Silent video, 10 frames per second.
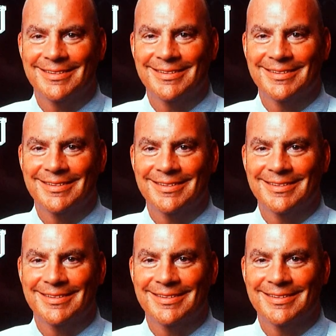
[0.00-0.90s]

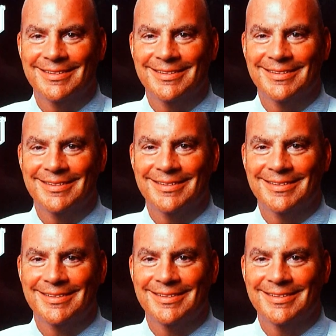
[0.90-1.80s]

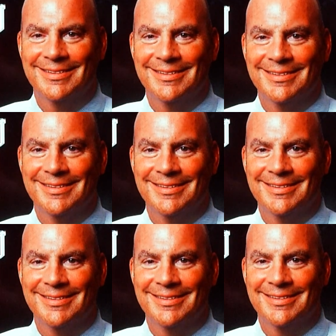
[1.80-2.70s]

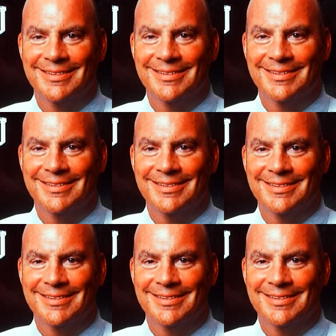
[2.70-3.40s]
The person shown says nothing.